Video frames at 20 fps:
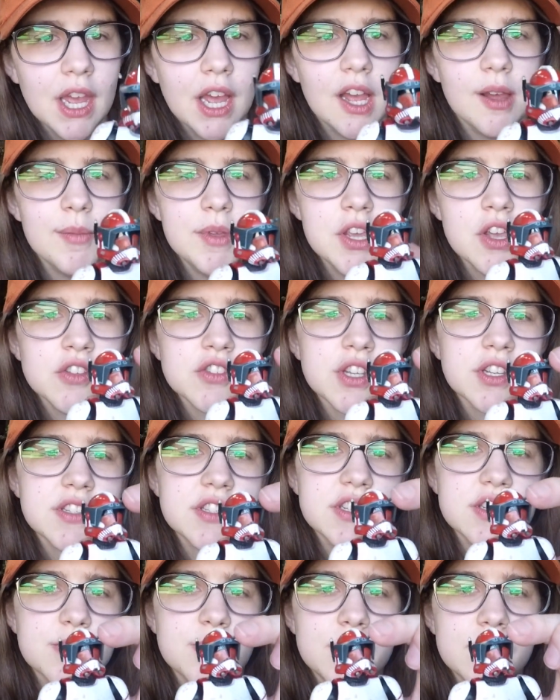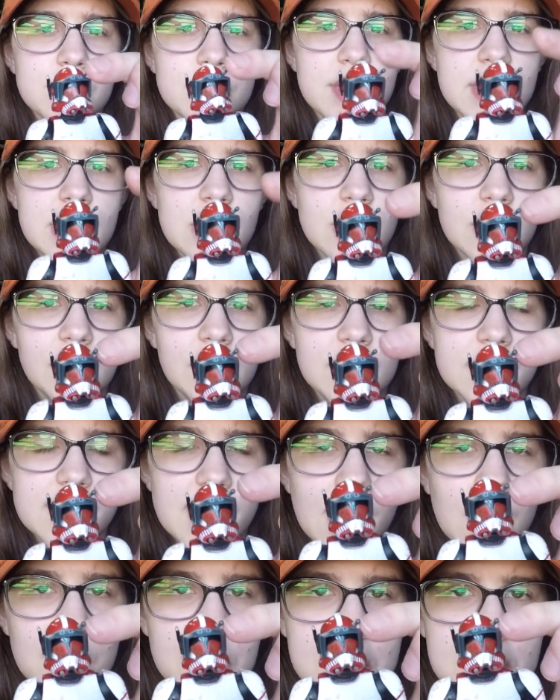He also has this weird thing on his
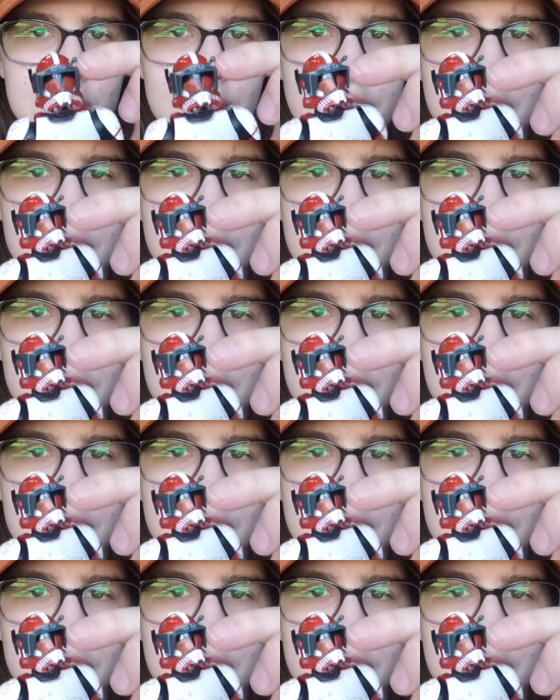helmet.